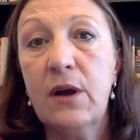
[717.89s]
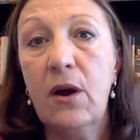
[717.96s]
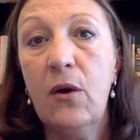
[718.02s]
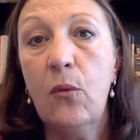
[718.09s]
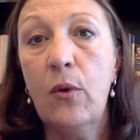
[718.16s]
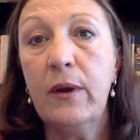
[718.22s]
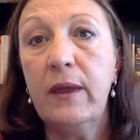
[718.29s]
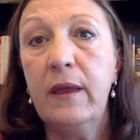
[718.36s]

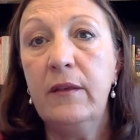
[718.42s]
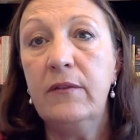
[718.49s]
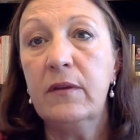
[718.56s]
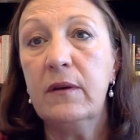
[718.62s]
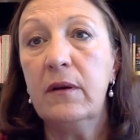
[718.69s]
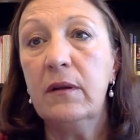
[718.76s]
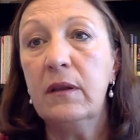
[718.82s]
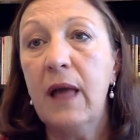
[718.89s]
are working to
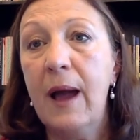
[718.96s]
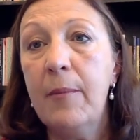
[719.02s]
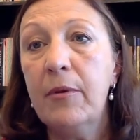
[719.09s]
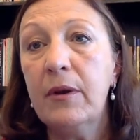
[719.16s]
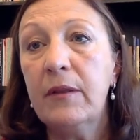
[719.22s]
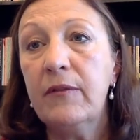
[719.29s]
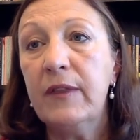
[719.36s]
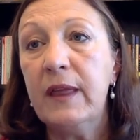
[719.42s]

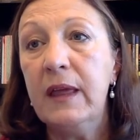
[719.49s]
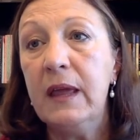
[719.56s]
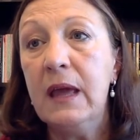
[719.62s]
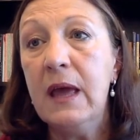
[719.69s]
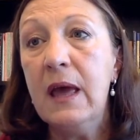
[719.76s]
collaboratively